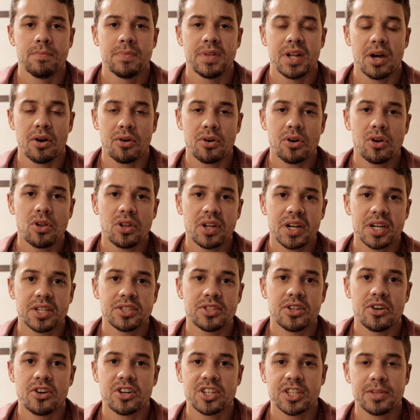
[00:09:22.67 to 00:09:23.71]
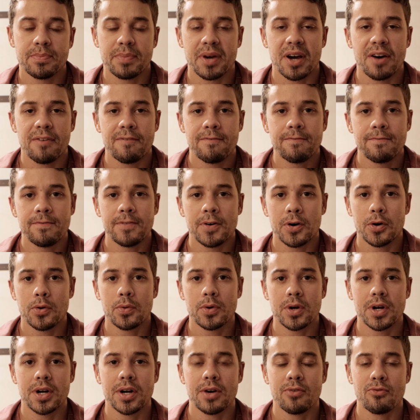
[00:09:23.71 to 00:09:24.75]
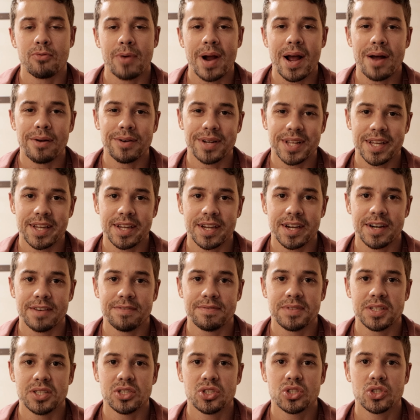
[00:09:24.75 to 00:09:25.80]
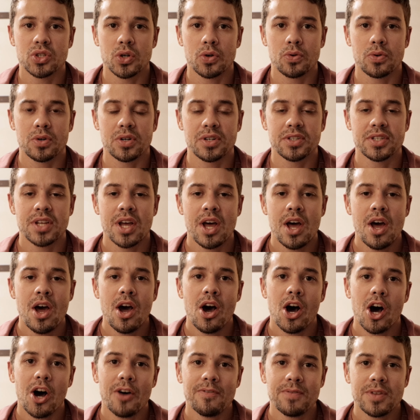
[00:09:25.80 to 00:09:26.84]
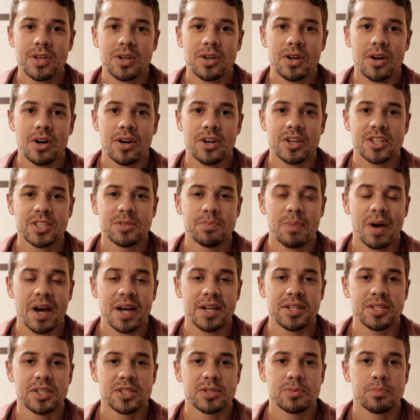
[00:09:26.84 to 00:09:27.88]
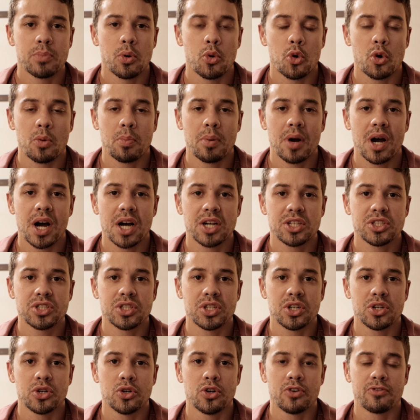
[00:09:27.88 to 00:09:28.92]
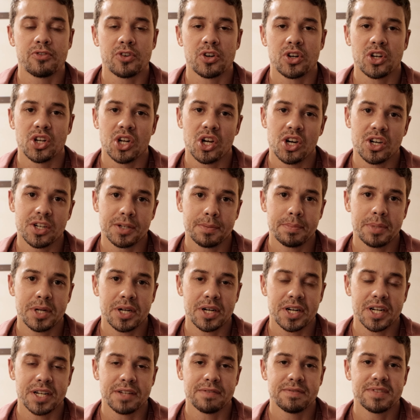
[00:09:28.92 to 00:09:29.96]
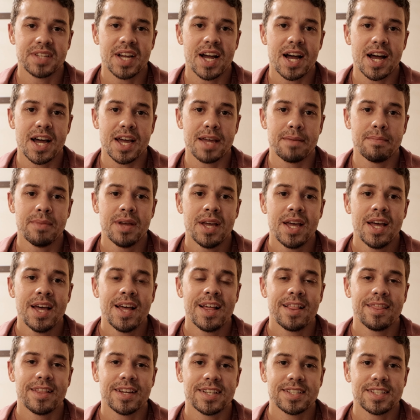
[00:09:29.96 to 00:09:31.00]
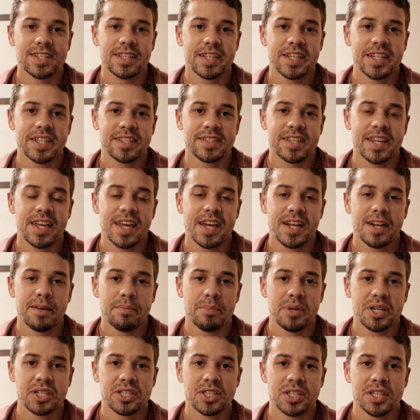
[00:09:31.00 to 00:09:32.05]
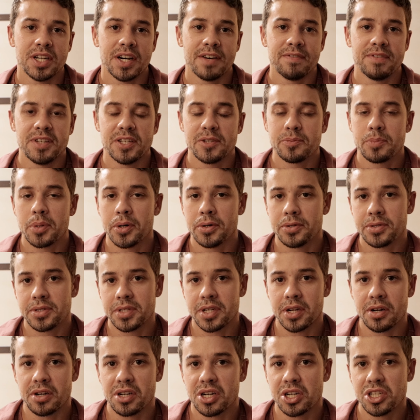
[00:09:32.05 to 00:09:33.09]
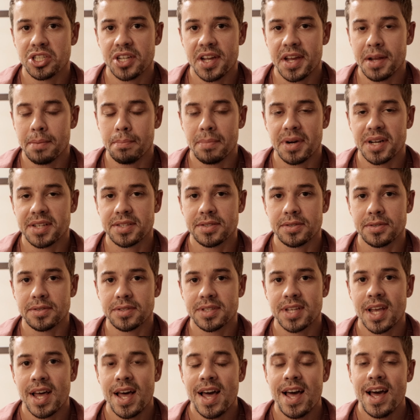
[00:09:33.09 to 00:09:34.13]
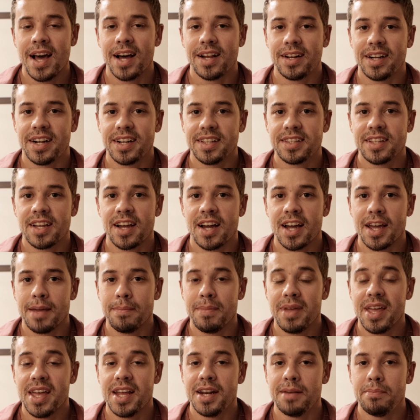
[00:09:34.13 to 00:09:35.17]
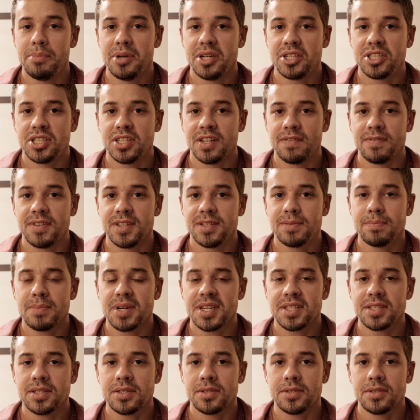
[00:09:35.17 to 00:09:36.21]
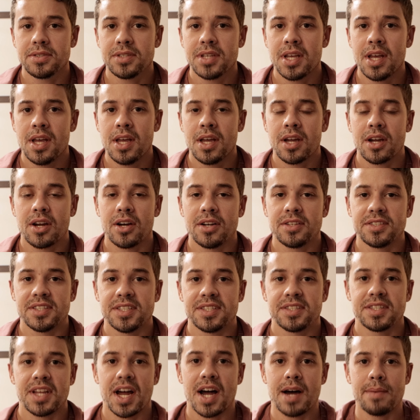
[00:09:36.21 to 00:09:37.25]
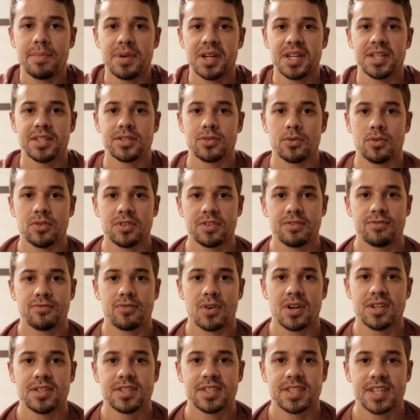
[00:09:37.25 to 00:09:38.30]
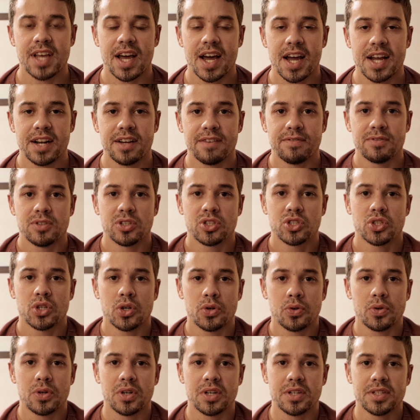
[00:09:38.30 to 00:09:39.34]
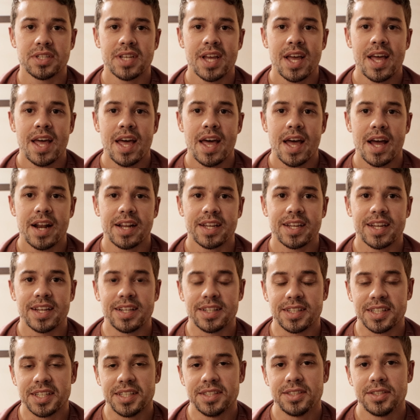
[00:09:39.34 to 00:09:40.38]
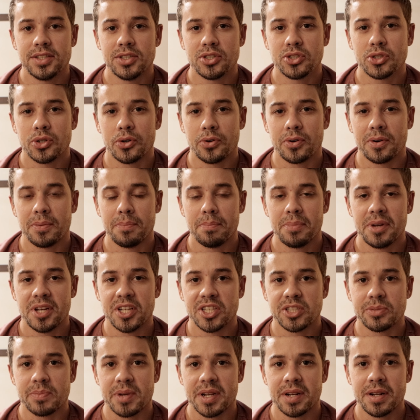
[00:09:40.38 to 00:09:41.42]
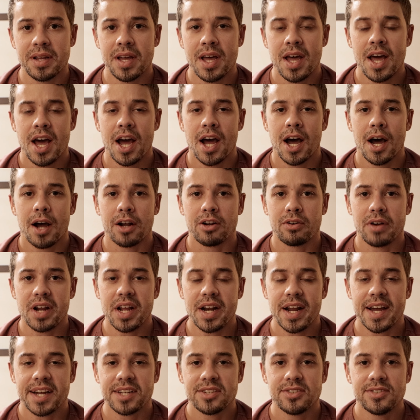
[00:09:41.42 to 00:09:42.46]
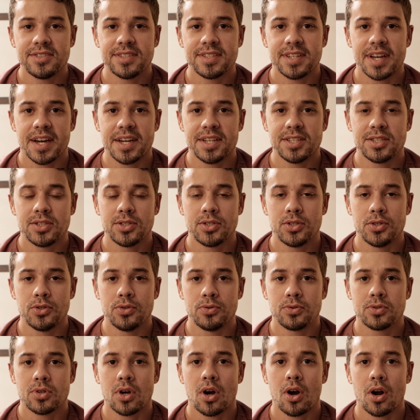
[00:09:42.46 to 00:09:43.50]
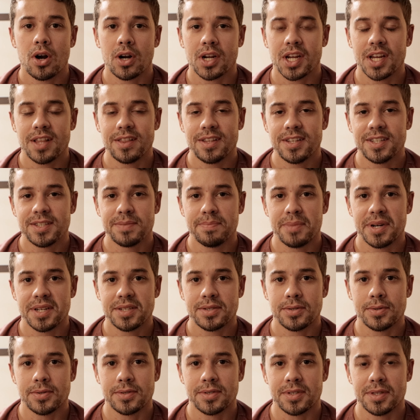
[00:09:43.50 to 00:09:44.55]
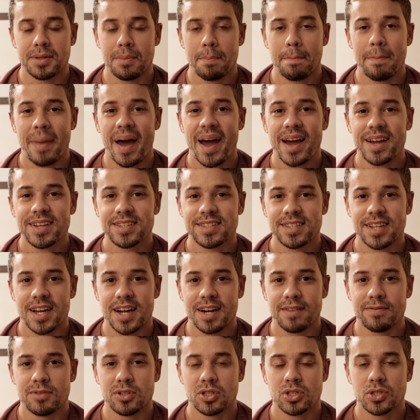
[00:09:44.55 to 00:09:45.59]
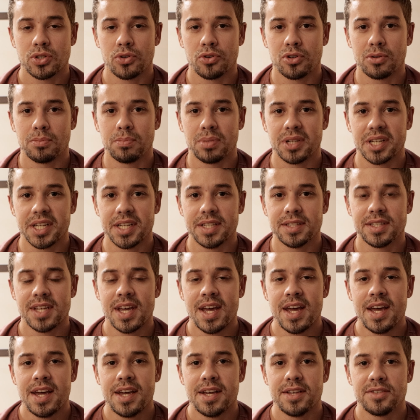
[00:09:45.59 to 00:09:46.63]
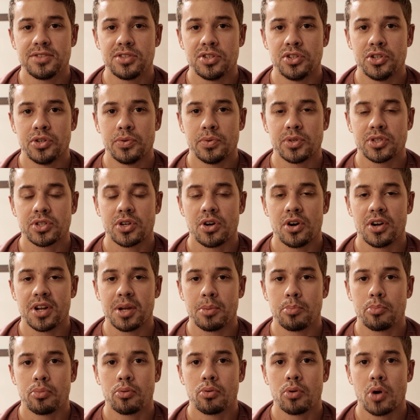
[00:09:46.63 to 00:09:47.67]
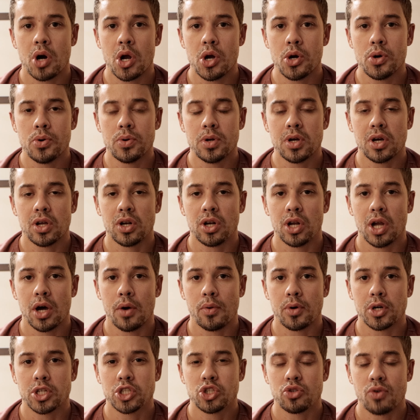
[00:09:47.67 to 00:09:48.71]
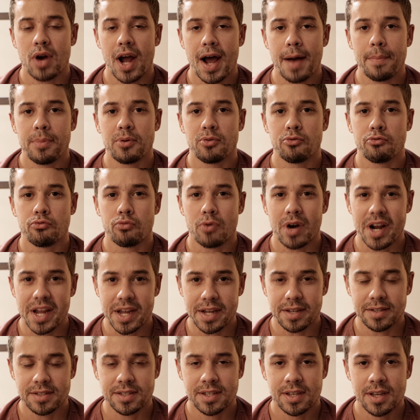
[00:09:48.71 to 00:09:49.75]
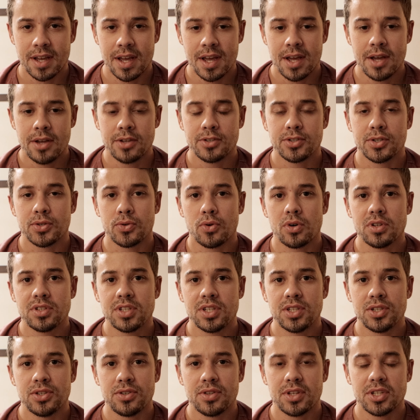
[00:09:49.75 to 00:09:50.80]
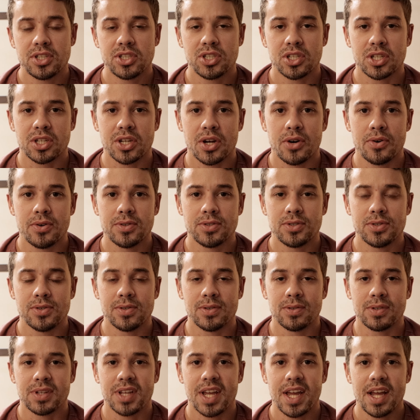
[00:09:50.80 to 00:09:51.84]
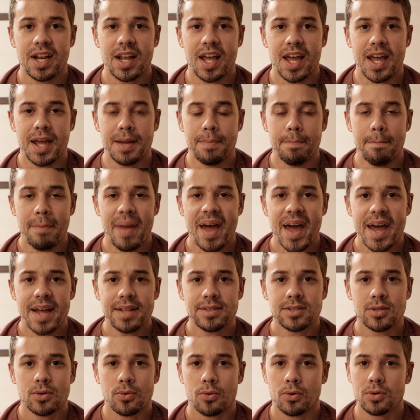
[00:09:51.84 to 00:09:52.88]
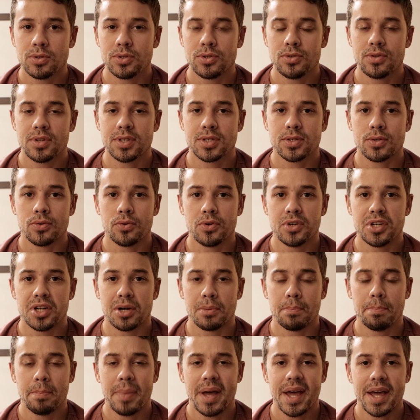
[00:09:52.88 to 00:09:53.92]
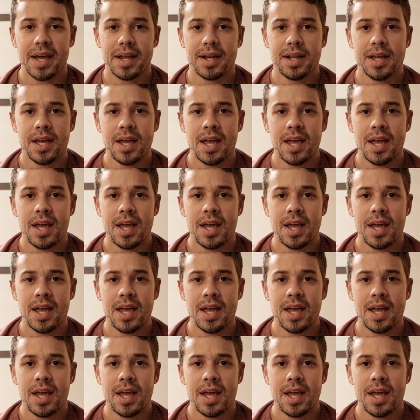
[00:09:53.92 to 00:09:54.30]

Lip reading: Now, earlier I talked about forward rounding of the shoulders, often caused by just poor posture over a long period of time, thus leading to inhibition of these posterior chain muscles. A lot of time, inhibition of these muscles causes dominance on the front side of the shoulders, and it can lead to shoulder impingement. A great exercise to target these muscles on the back side of the shoulder blades is to do what's called a prone lower trap raise. So in order to do this, you're going to get a mat or do this on your bed.